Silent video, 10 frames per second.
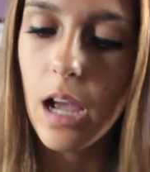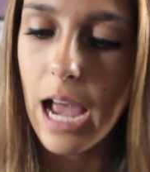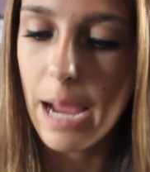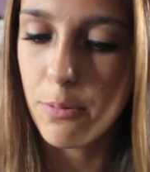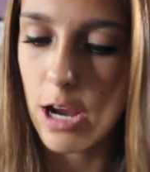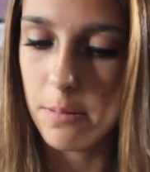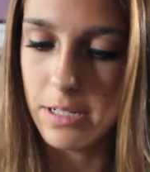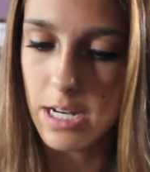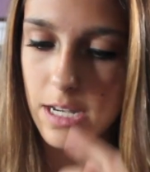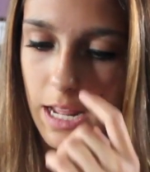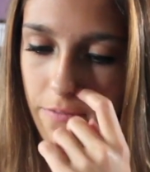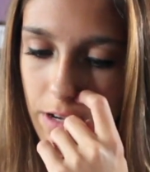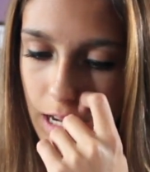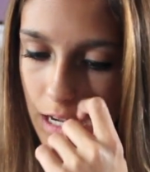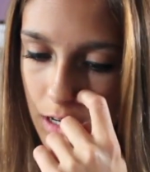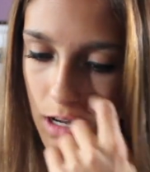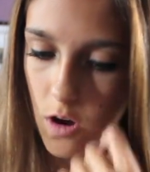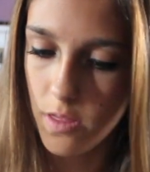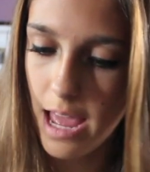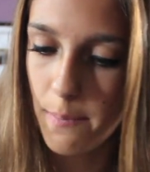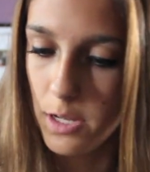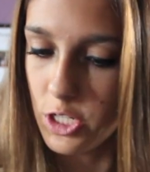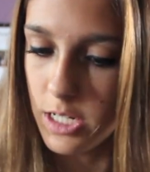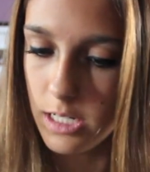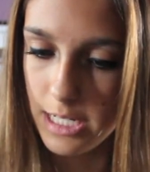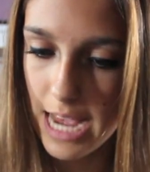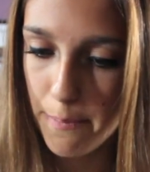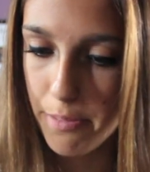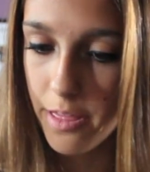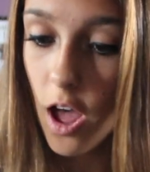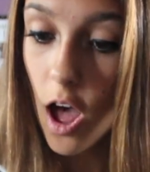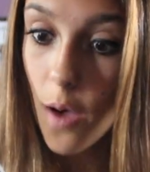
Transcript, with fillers: I probably didn't even need to go that much into depth.